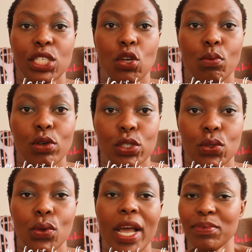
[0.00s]

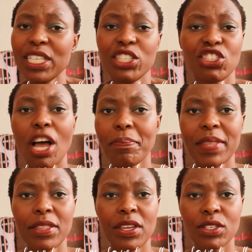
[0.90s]
Nobuntu. Please shop
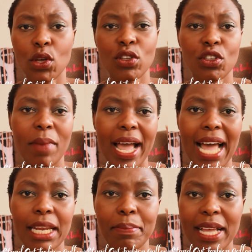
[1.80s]
there. There's also my
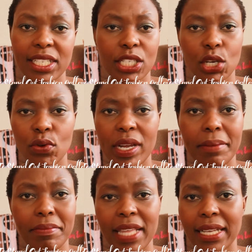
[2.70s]
alabaster
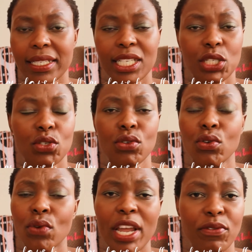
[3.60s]
cream that is
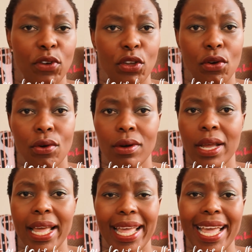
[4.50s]
great for your
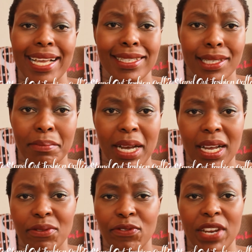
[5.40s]

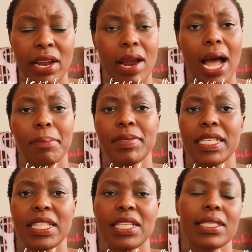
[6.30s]
eczema flare-ups
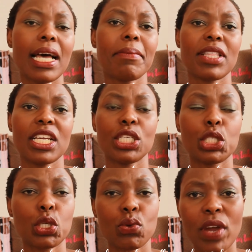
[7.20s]
in the summer that is
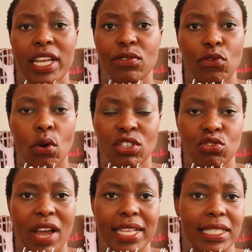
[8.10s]
great for
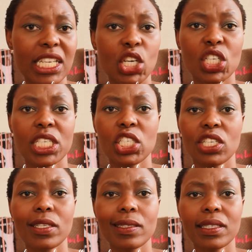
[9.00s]
dry skin
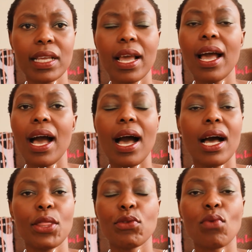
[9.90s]
conditions
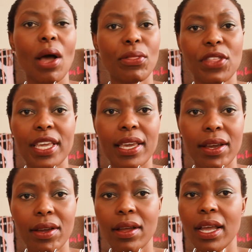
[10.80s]
uh, throughout the
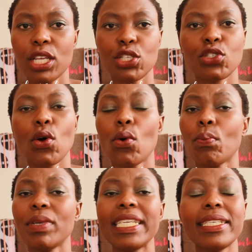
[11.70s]
year so
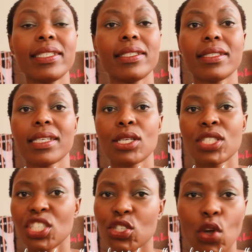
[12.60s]
please
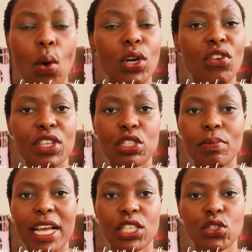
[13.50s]
just go on over to
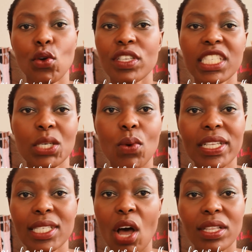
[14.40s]
my store see
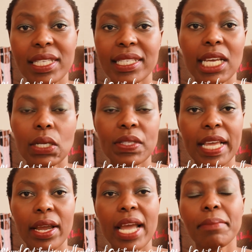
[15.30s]
what's on sale
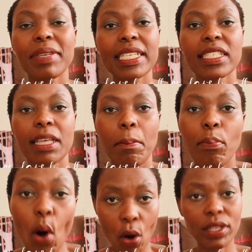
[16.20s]
there and please
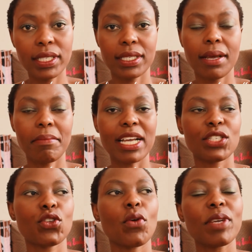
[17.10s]
support my
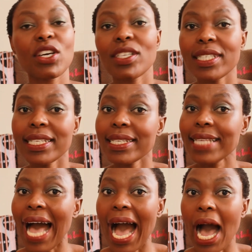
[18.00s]
store because this is
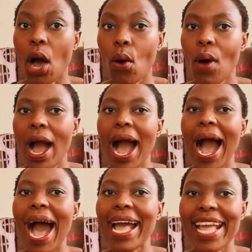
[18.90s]
how
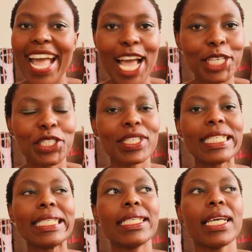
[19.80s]
I
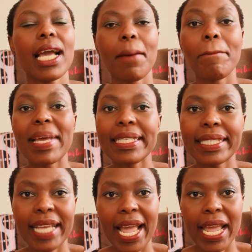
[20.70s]
actually
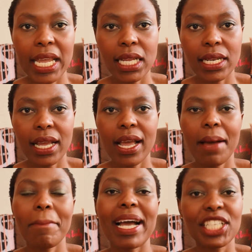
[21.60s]
maintain
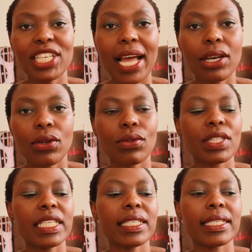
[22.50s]
my channel
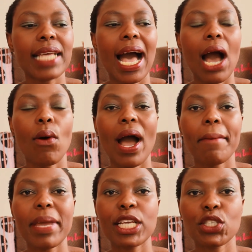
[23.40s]
this is how I
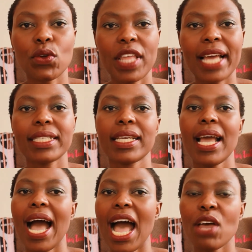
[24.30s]
make sure that
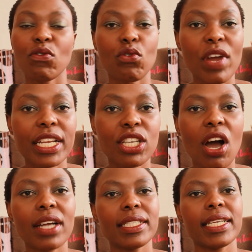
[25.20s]
I have great
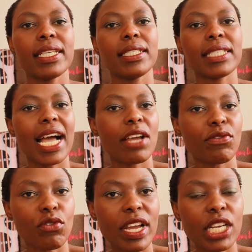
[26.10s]
content I have
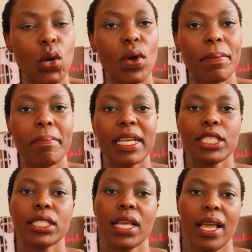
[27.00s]
great
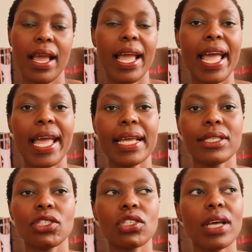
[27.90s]
equipment
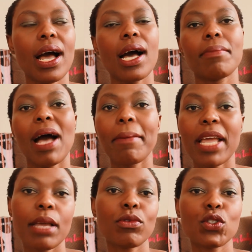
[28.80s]
and um, I'm
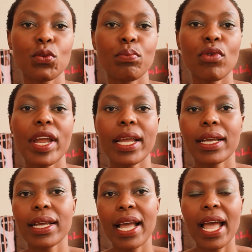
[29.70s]
able to bring
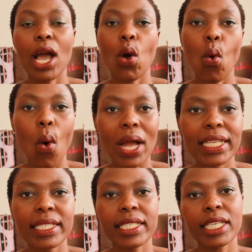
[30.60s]
a
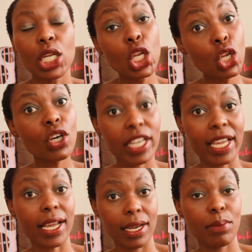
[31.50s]
quality
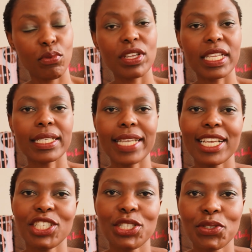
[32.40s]
looking
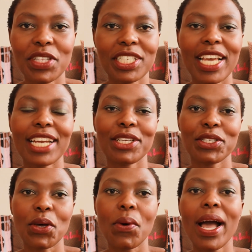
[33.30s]
presentation to the channel
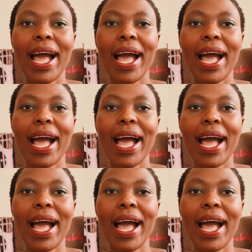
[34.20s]
so